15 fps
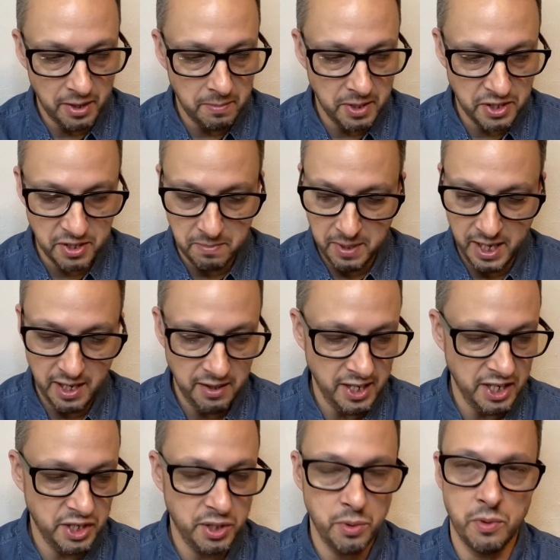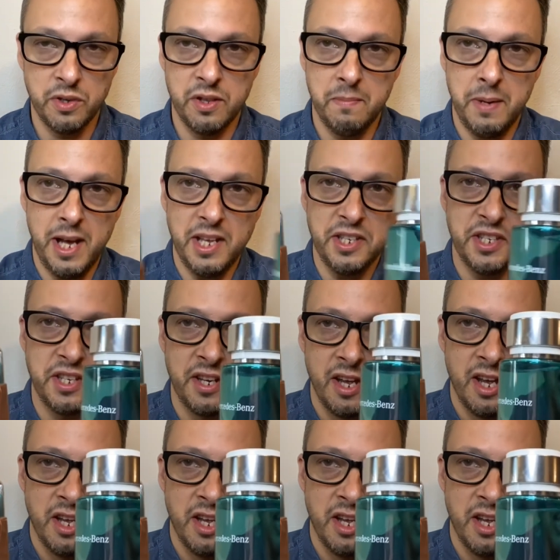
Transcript: But to me, these two are the best.